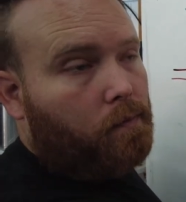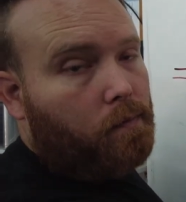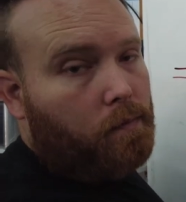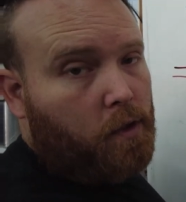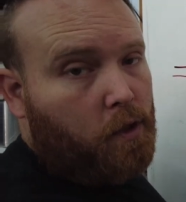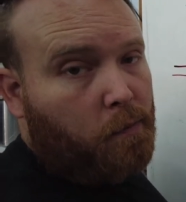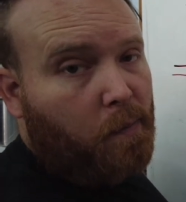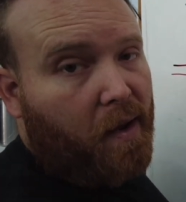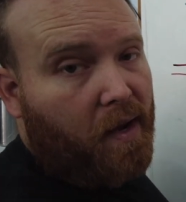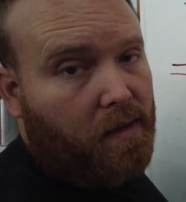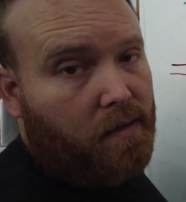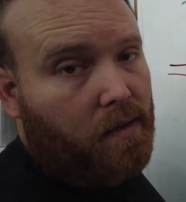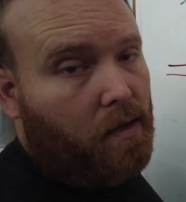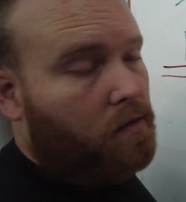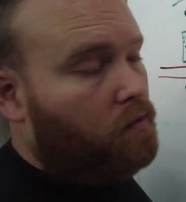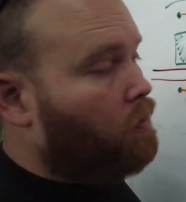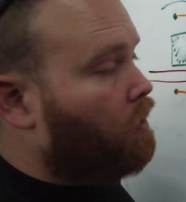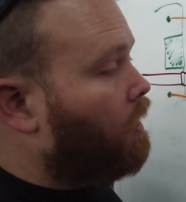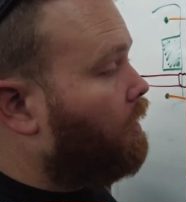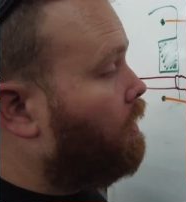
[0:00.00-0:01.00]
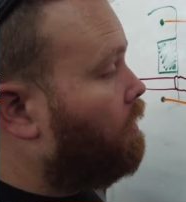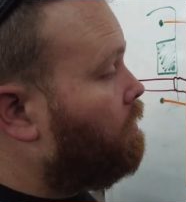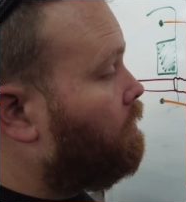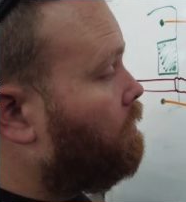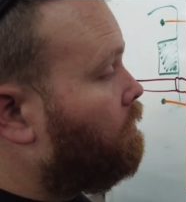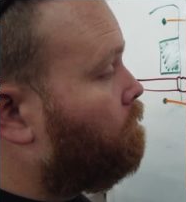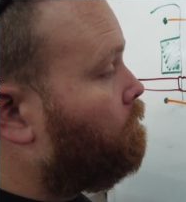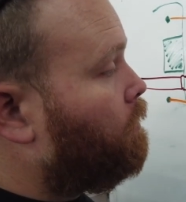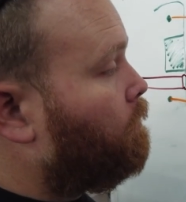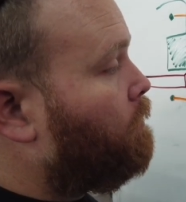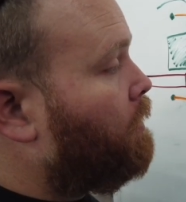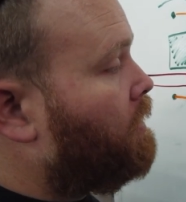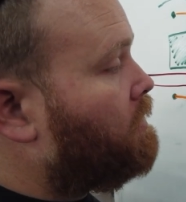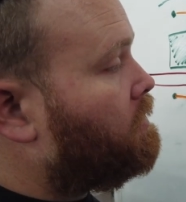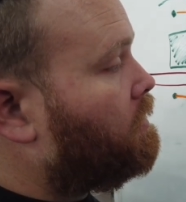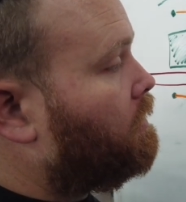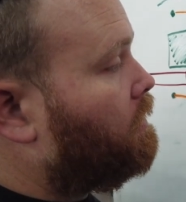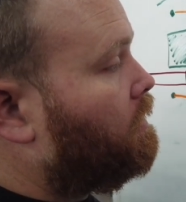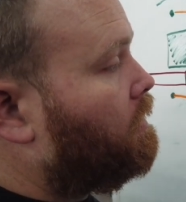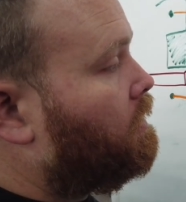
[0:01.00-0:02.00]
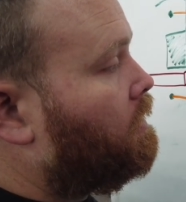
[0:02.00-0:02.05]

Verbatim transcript: space to draw, but basically